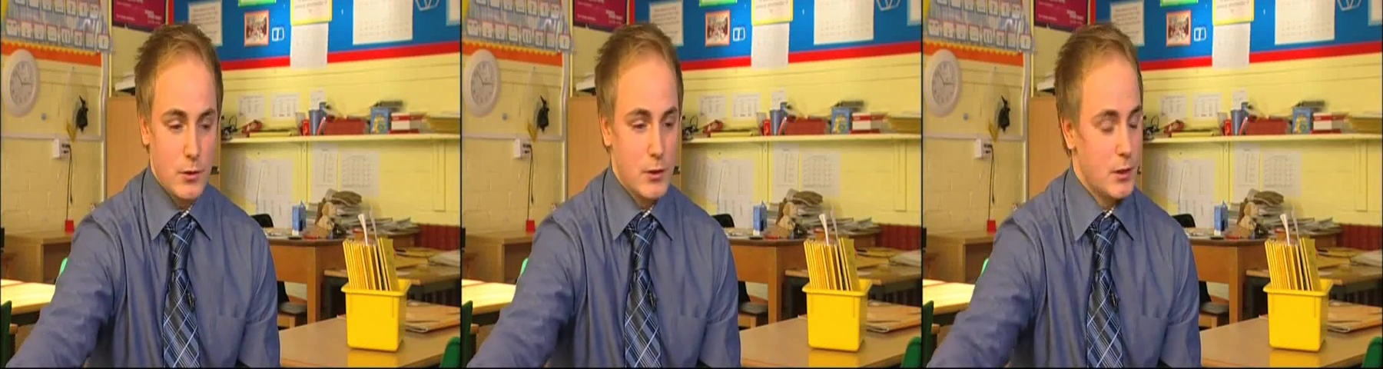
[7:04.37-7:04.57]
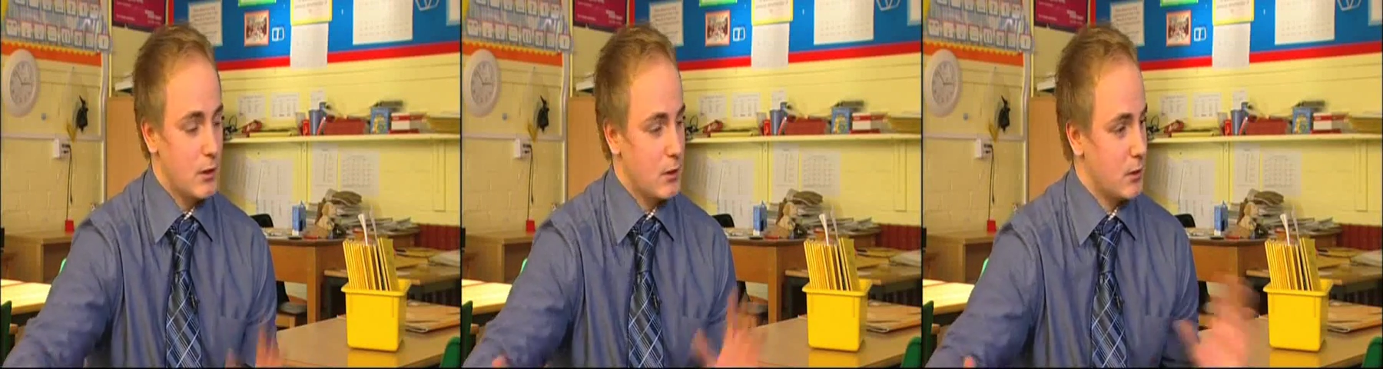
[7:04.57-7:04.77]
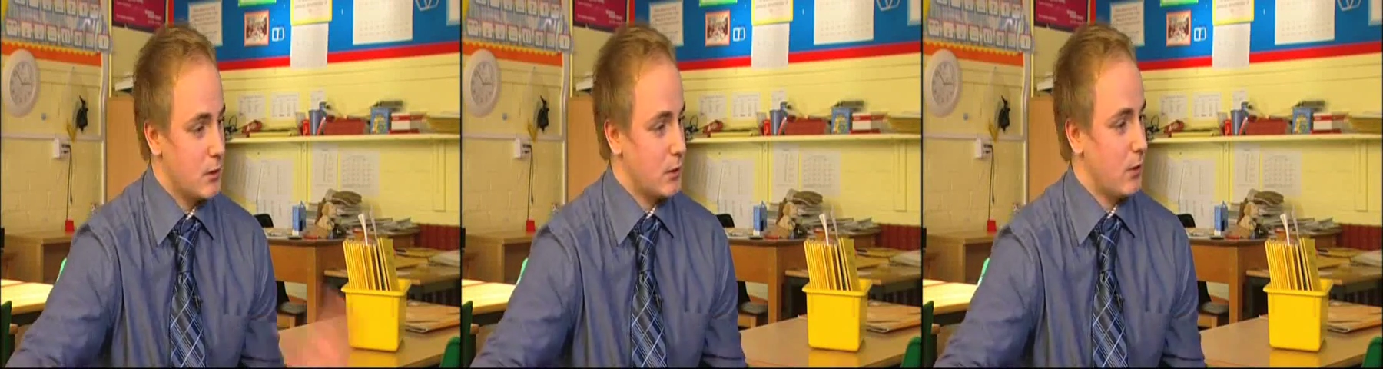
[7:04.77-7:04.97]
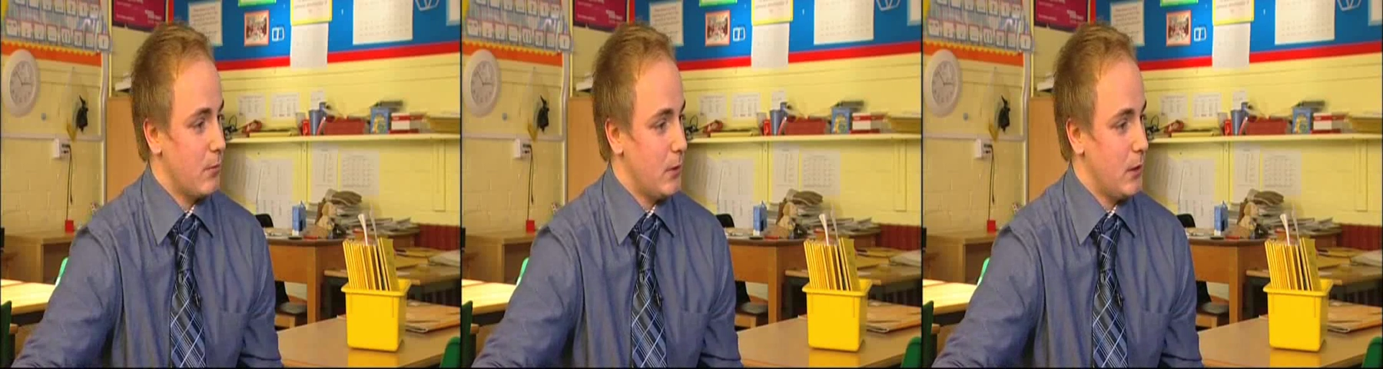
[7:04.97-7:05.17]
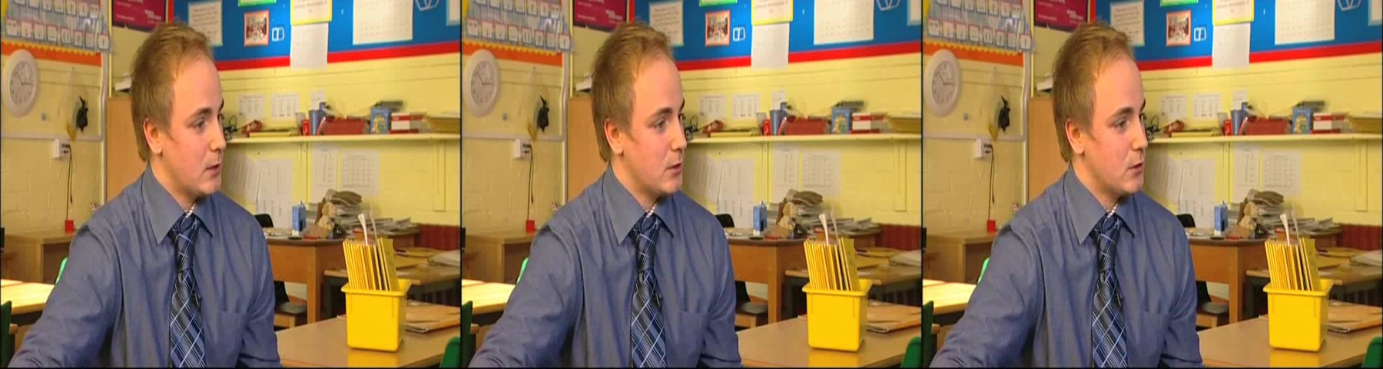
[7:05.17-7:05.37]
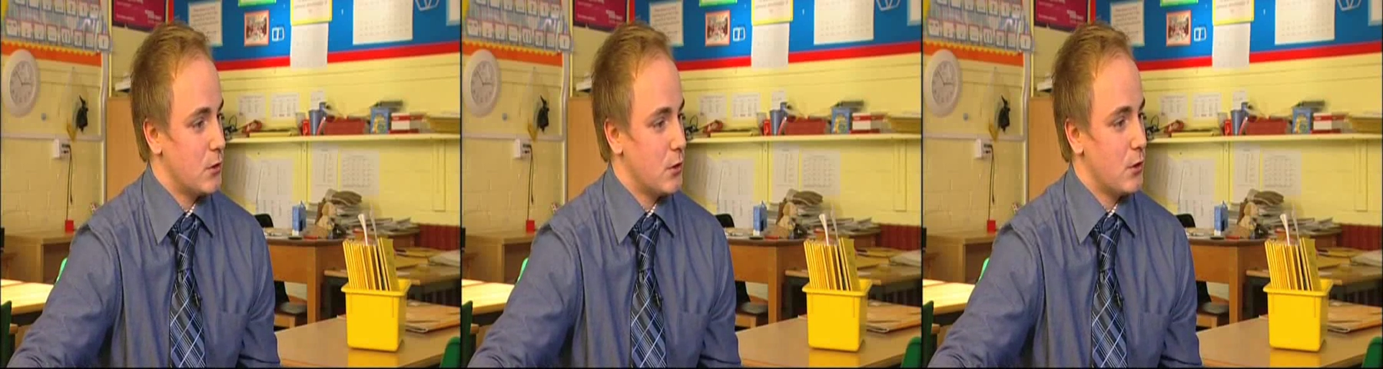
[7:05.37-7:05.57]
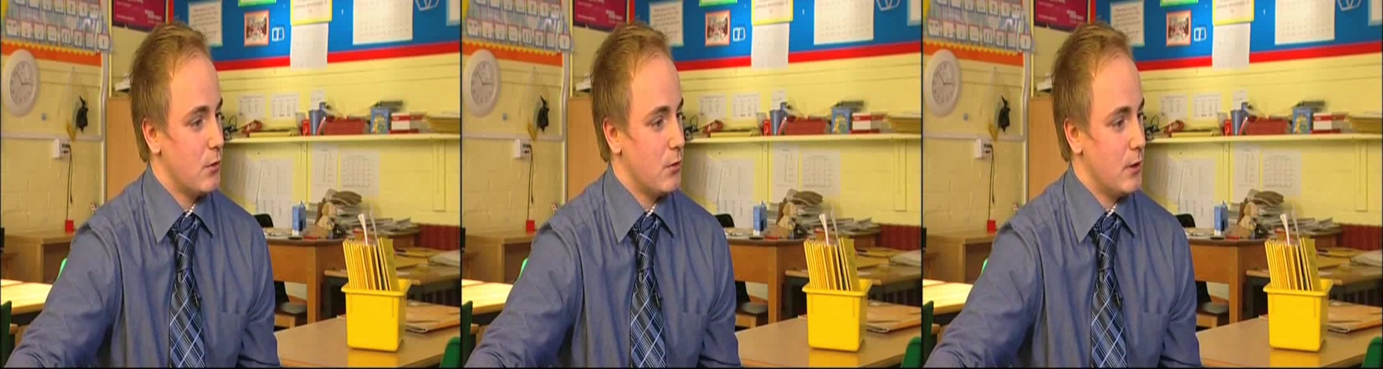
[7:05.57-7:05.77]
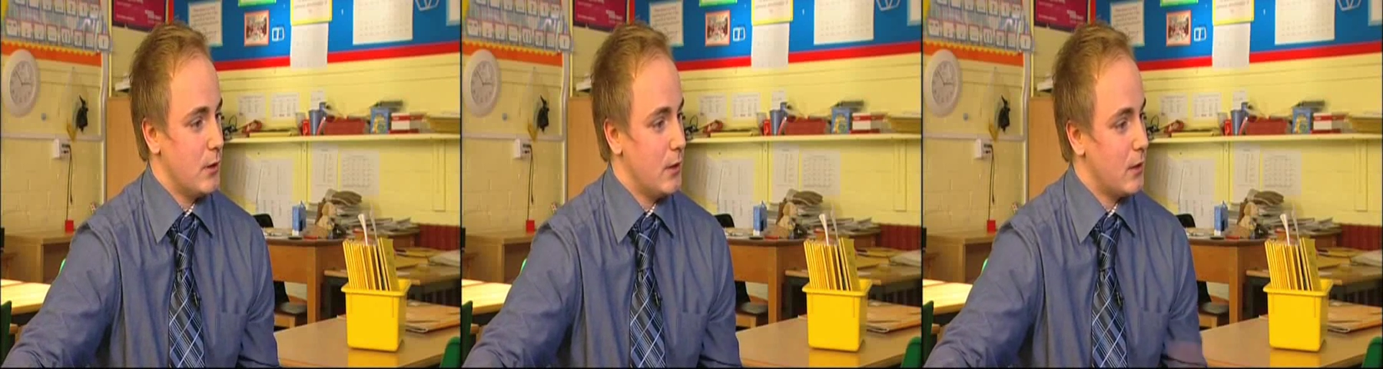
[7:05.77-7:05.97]
So you can stop the lesson
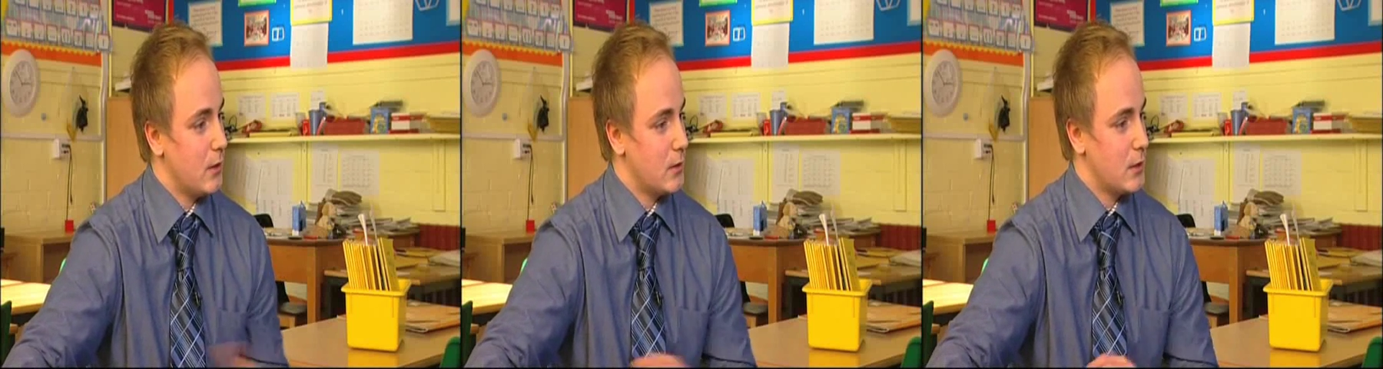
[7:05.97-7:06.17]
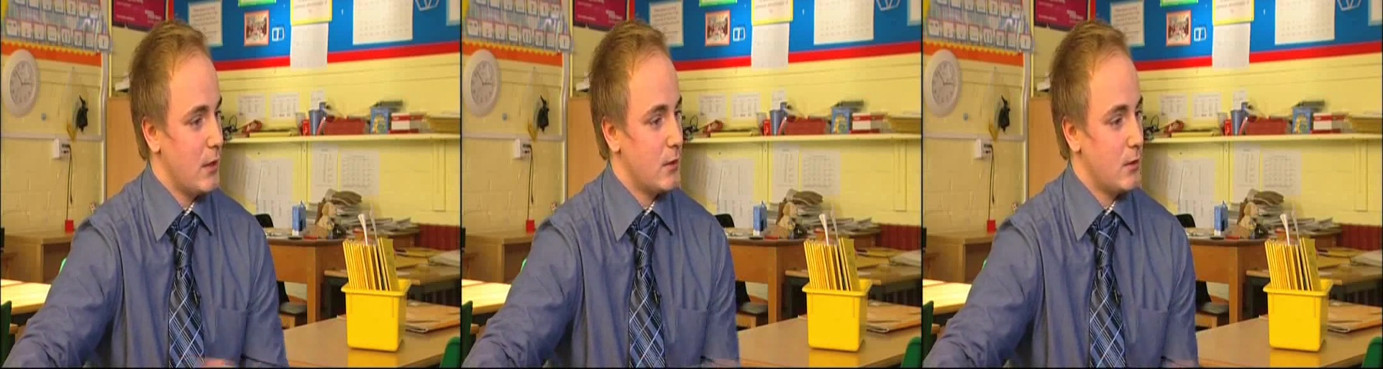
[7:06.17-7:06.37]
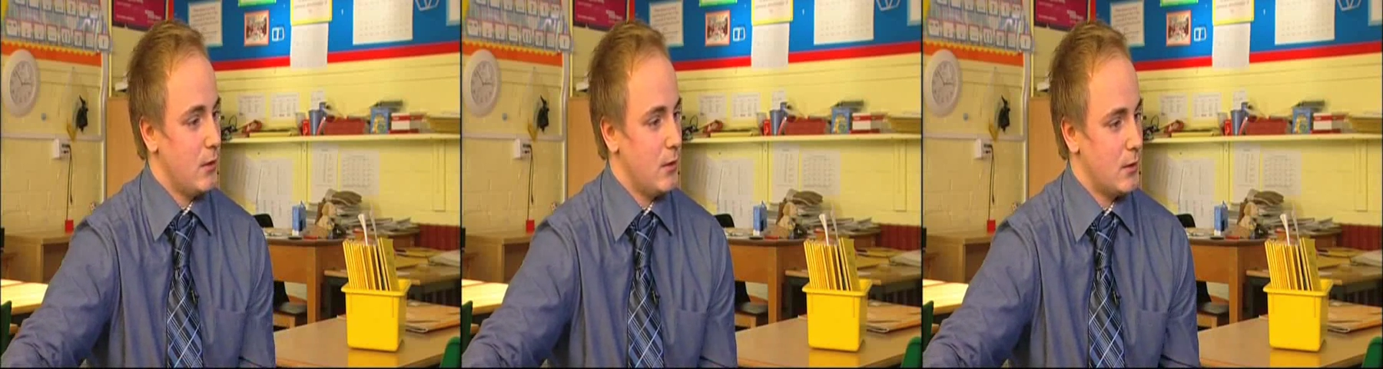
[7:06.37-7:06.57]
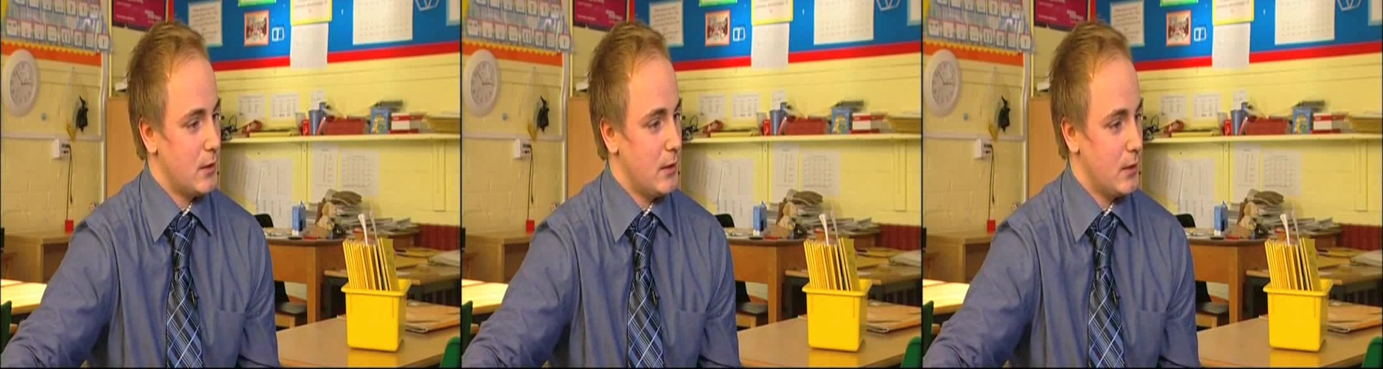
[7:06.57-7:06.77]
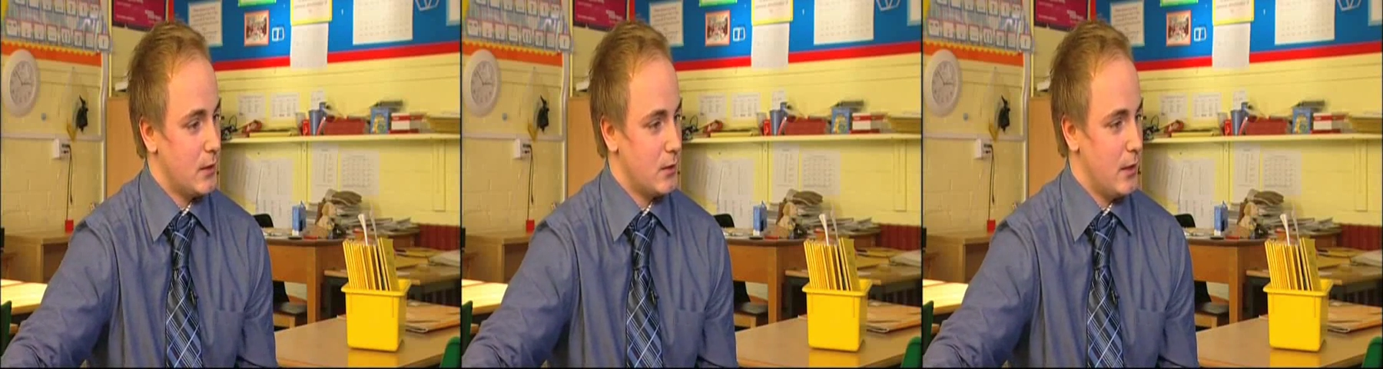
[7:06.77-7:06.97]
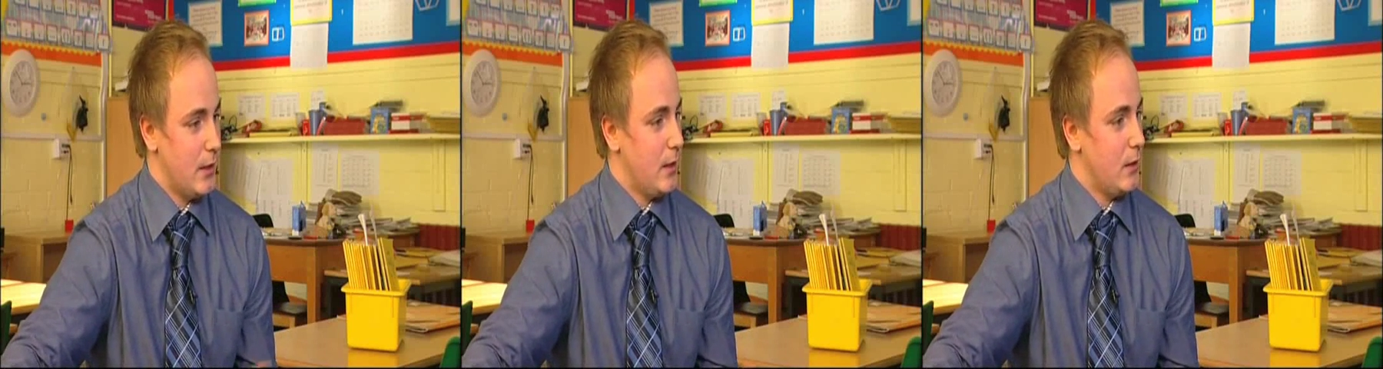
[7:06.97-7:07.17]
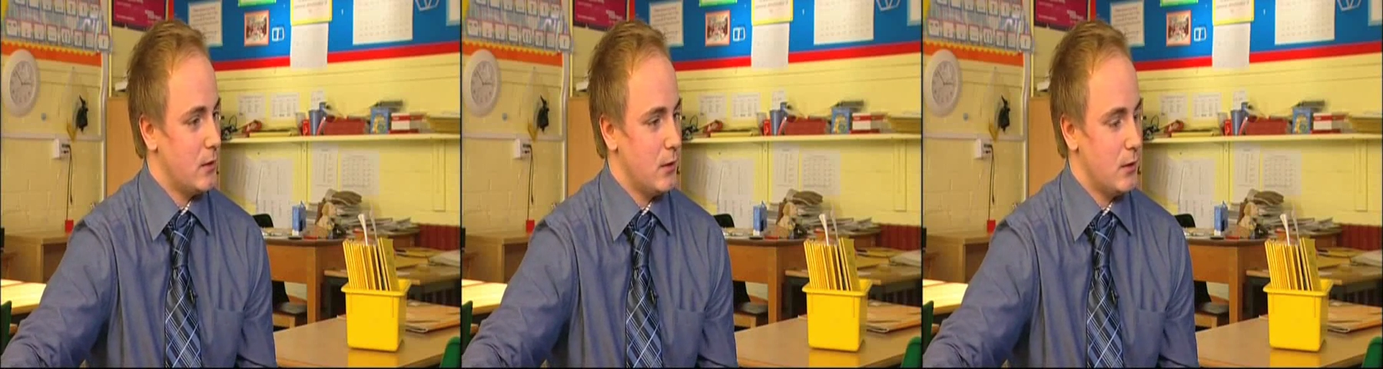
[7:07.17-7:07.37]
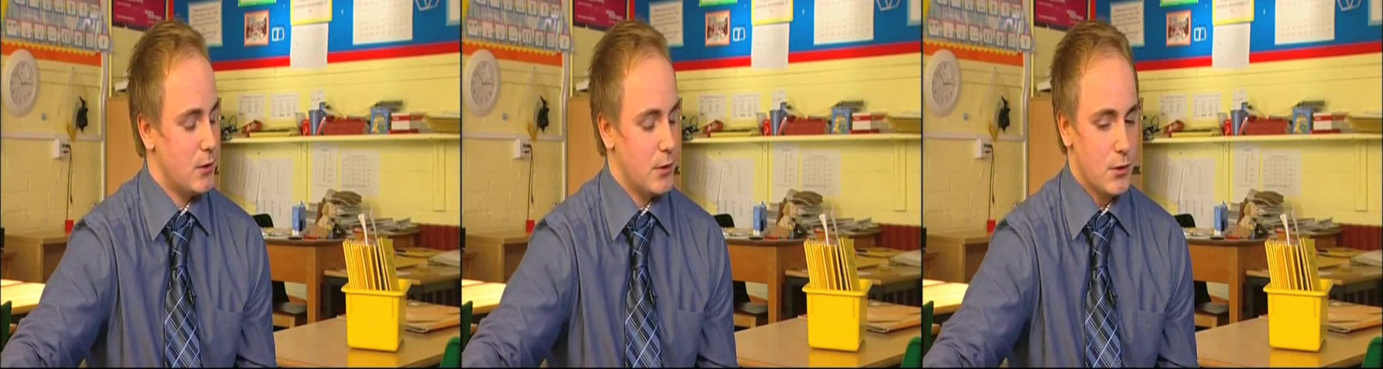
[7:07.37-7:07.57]
during. You can assess
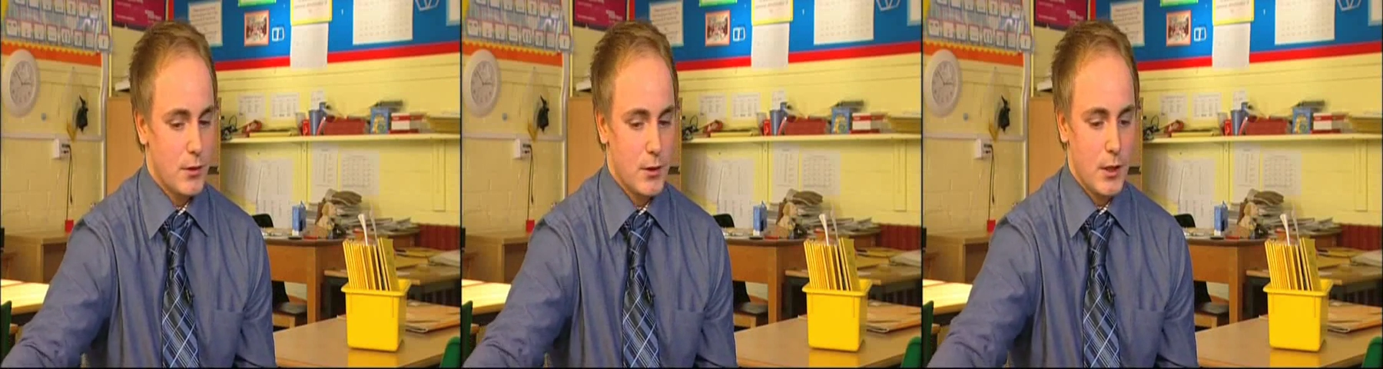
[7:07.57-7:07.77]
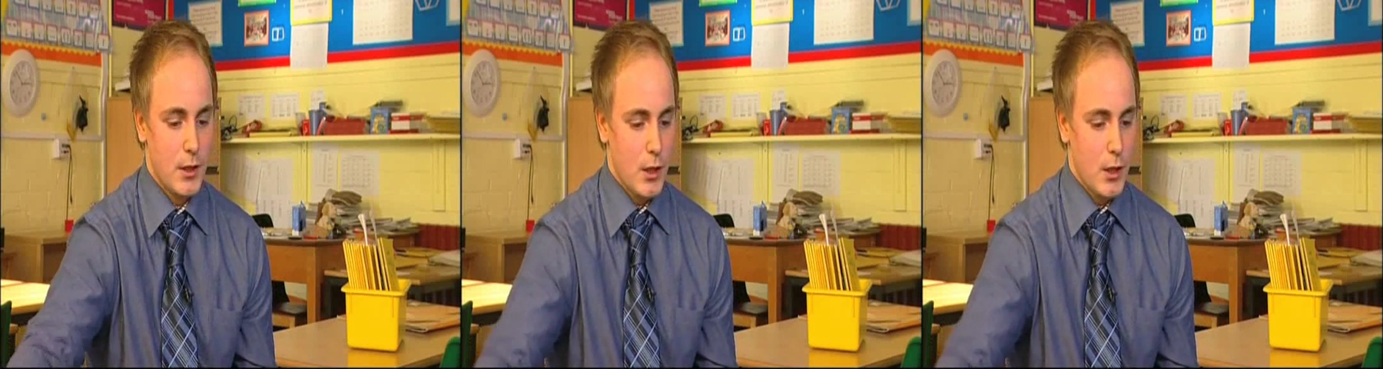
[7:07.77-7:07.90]
easily during.